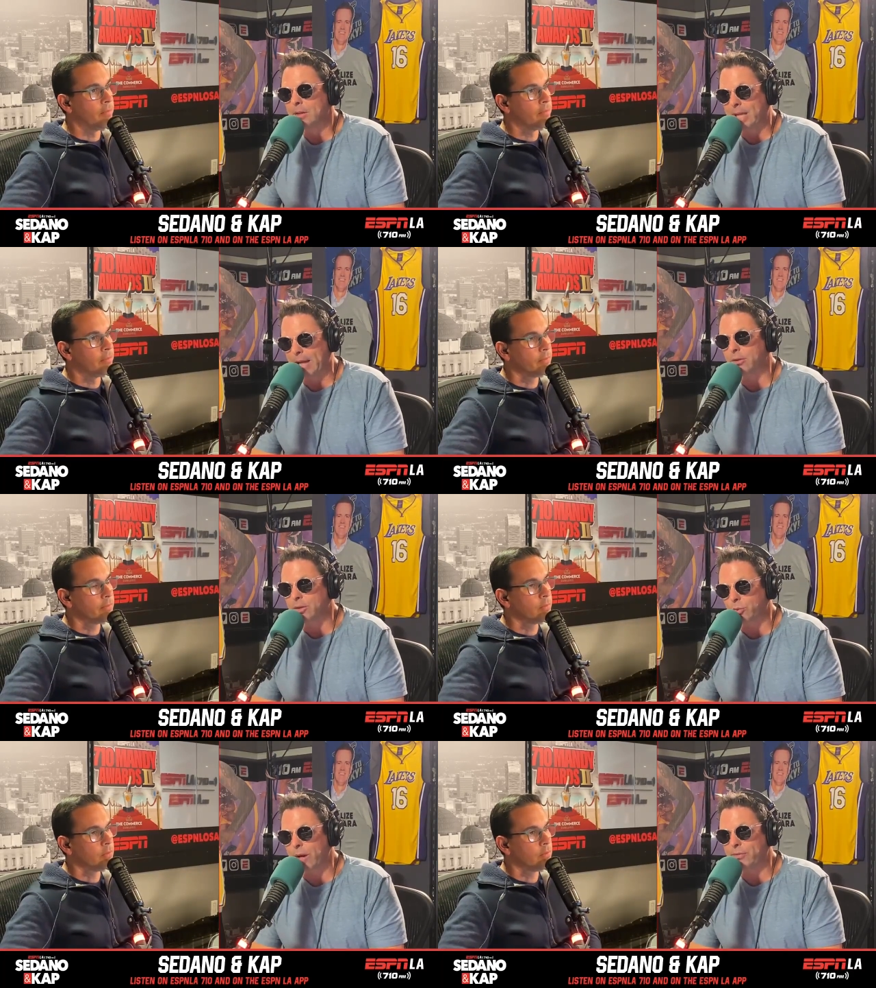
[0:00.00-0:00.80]
Speaker 1: Taylor
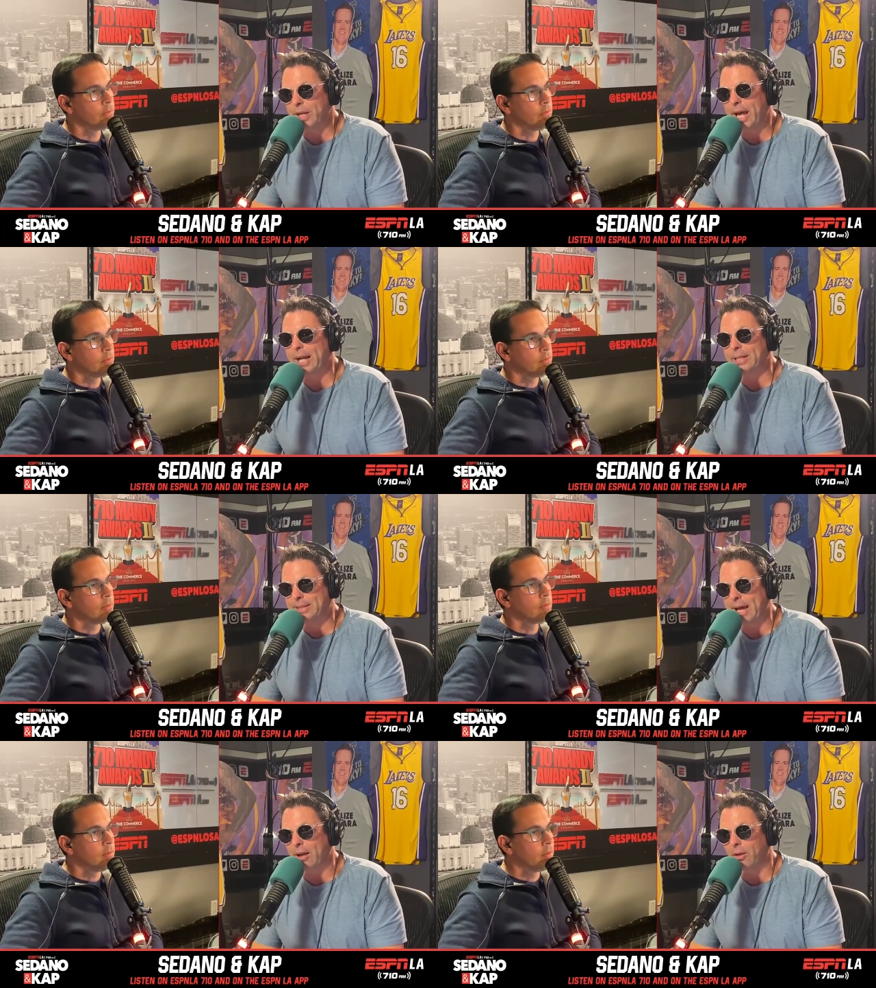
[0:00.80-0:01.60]
Swift and
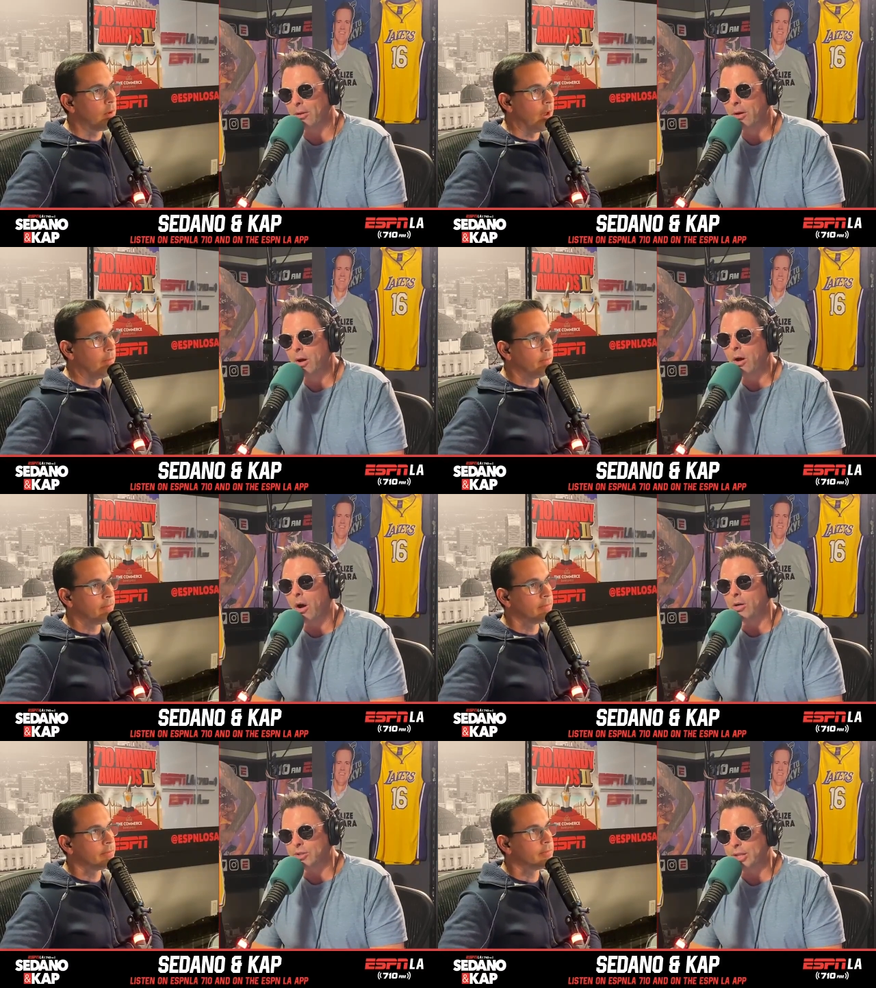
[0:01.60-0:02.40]
Adele right.
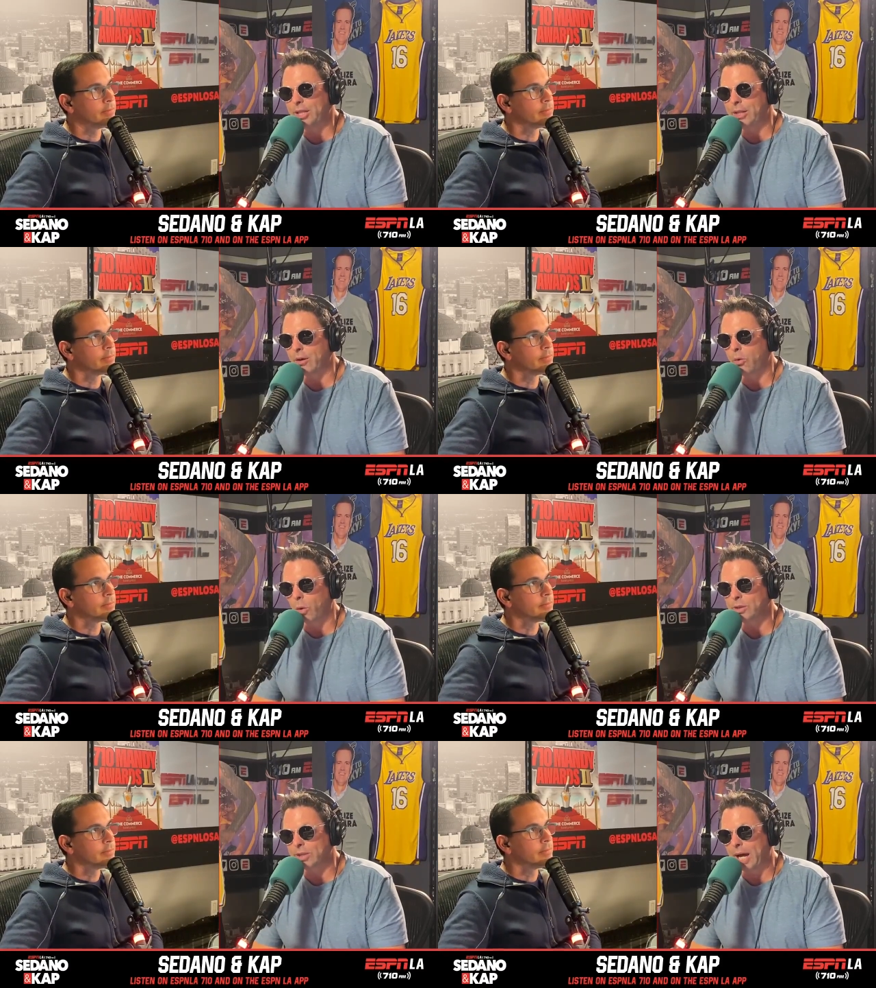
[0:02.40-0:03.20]
are sitting there
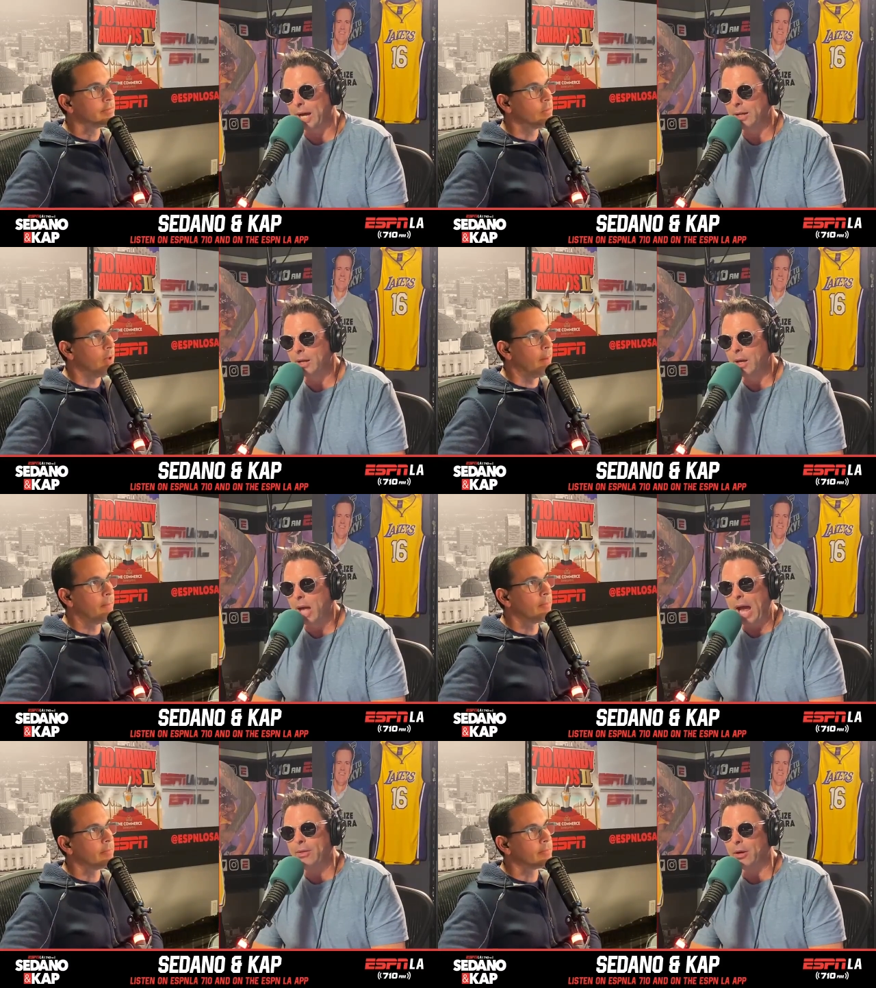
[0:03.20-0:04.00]
courtside yeah.
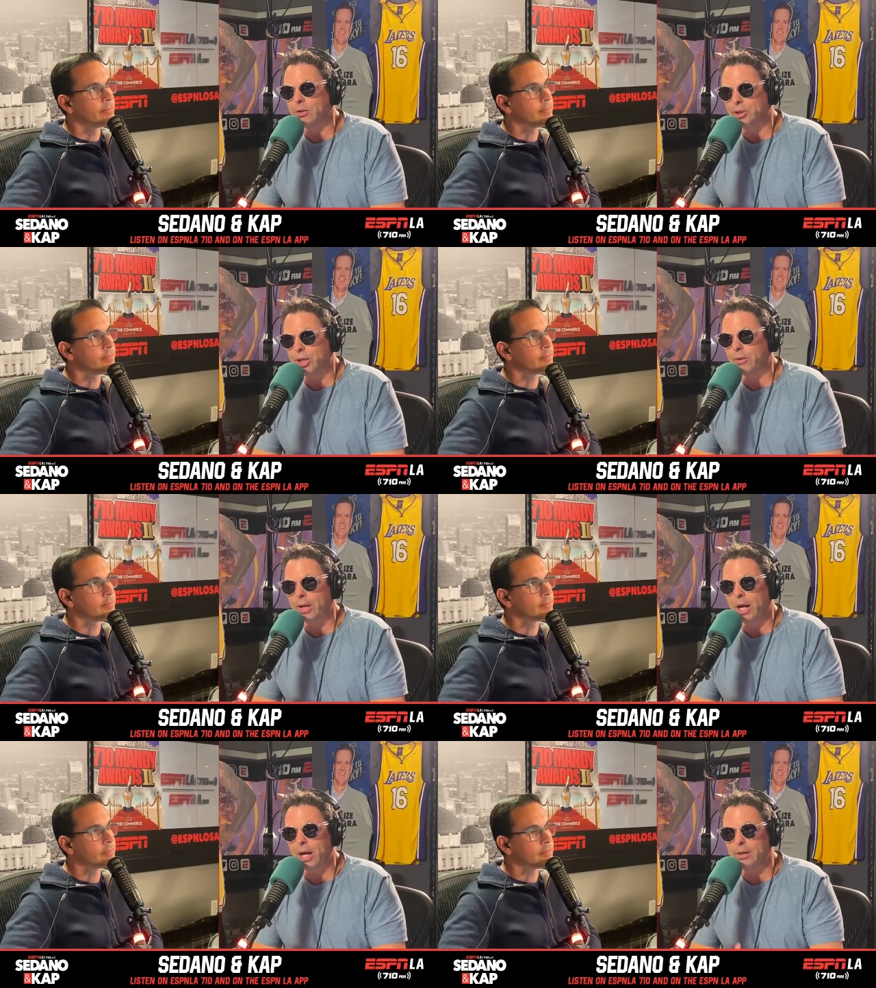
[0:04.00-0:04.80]
and they're
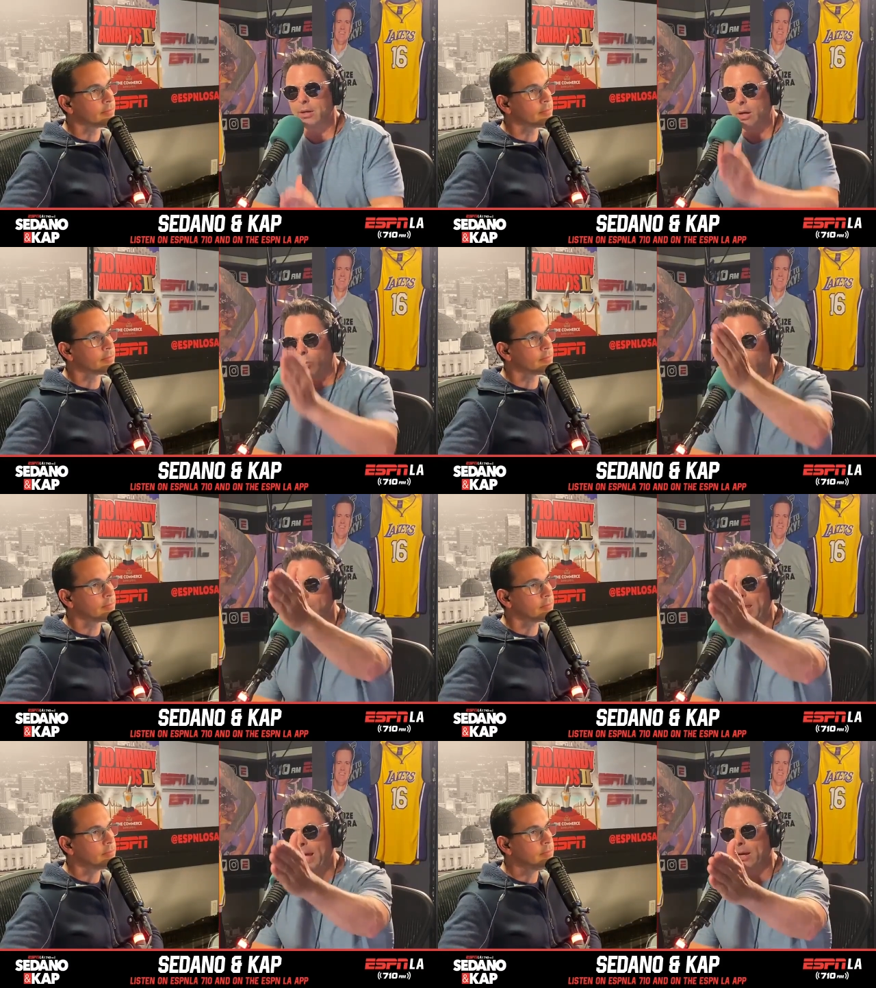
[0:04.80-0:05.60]
cheering on
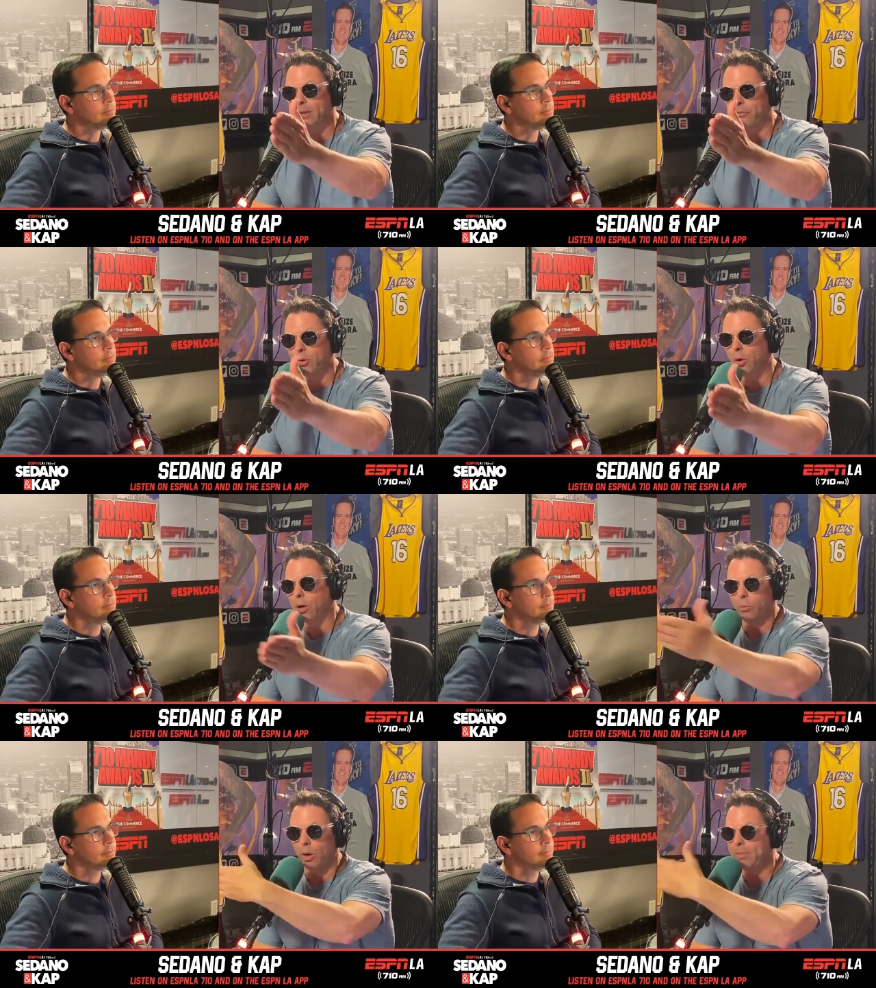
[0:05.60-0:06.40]
one man on the
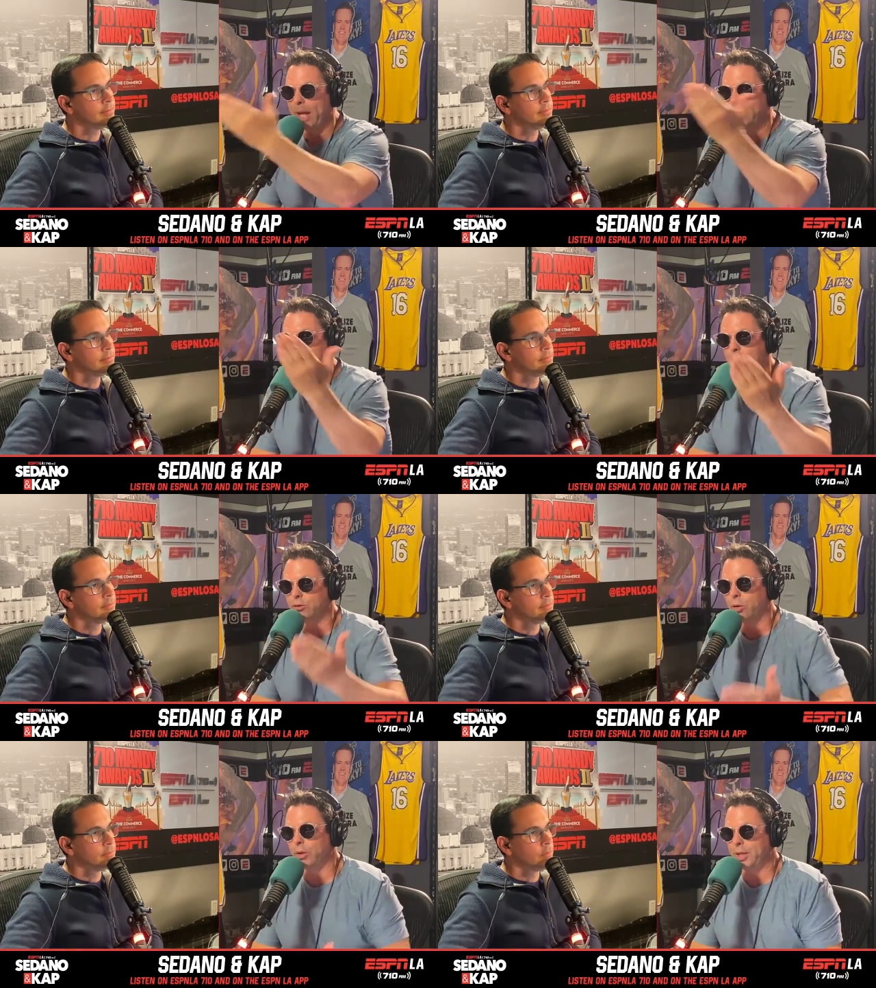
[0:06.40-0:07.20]
floor and one man who's
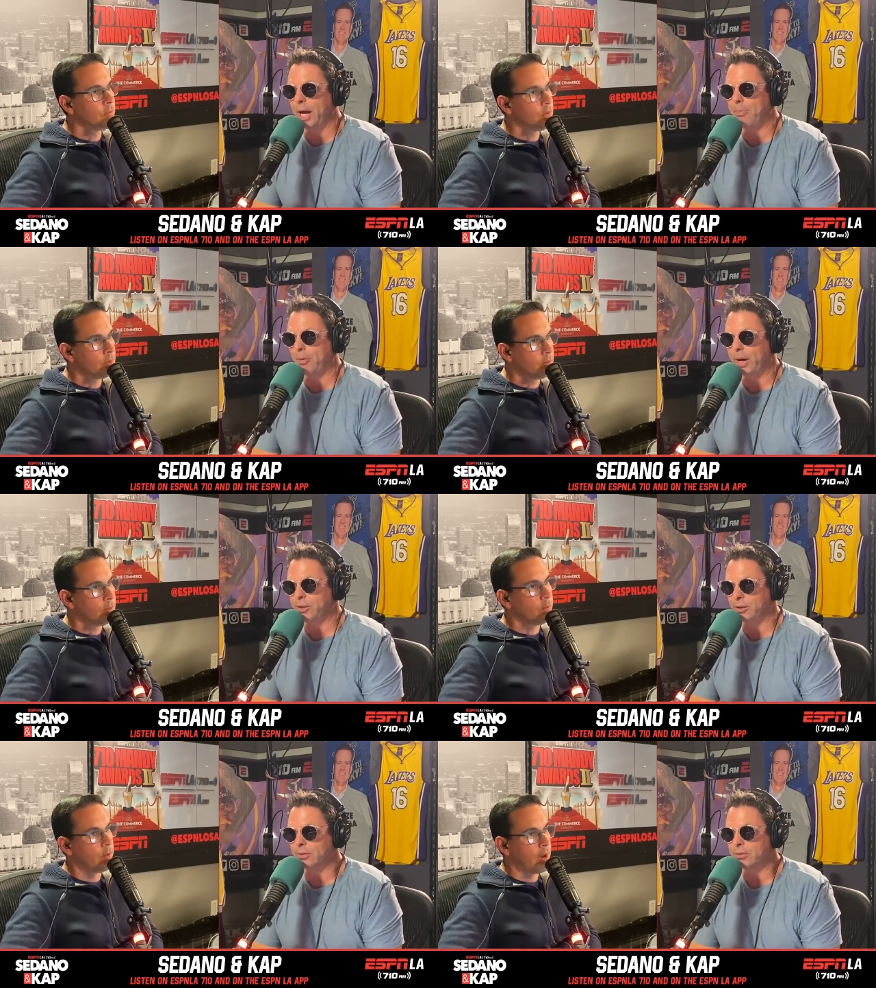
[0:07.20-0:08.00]
controlling the
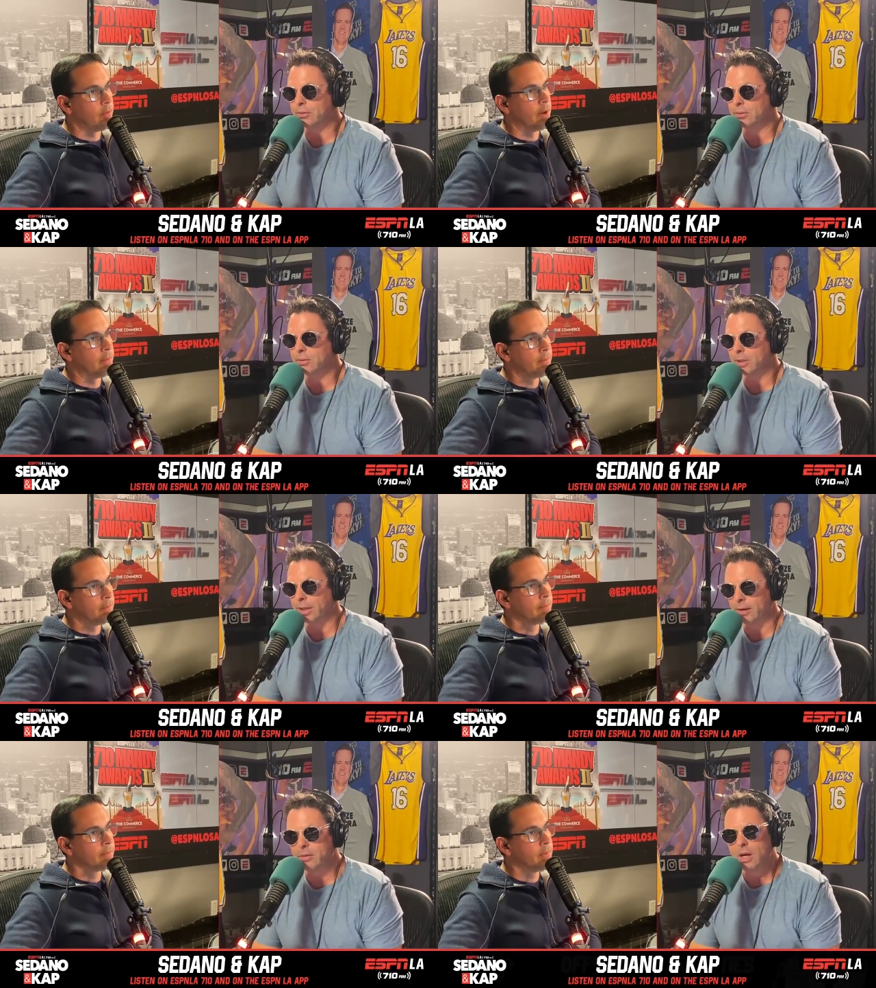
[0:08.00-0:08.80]
operation. Right, right. You
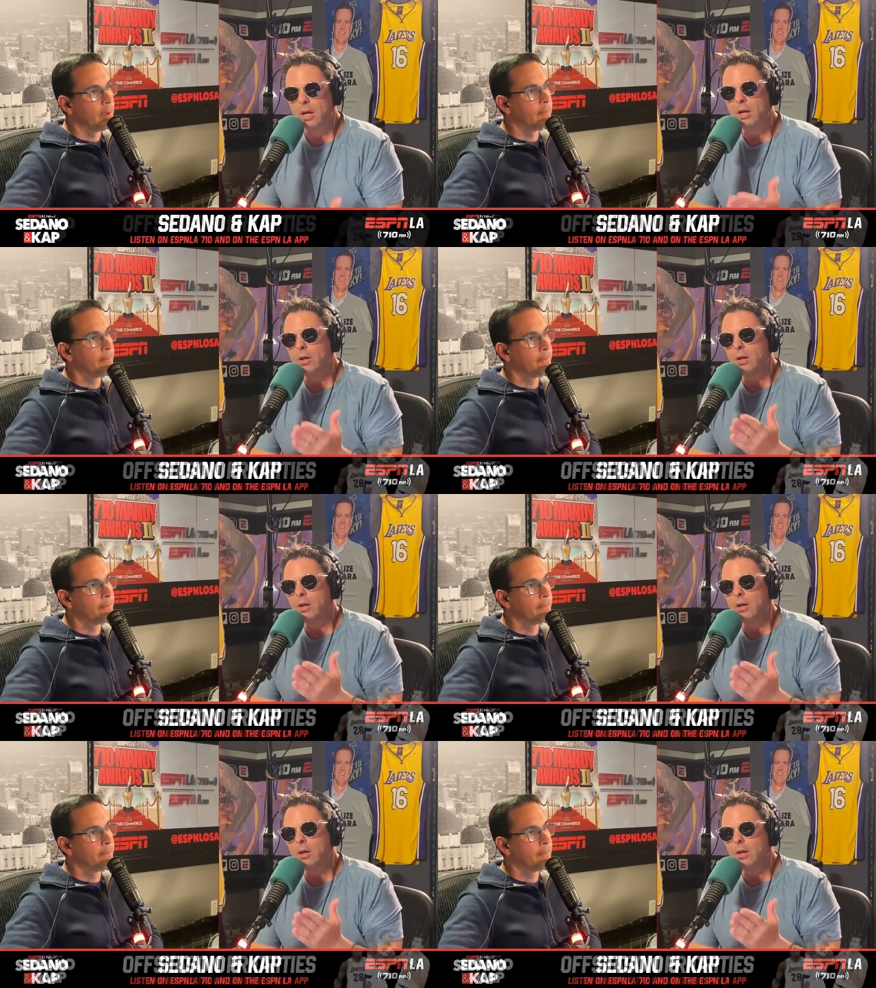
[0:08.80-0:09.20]
know? Yeah.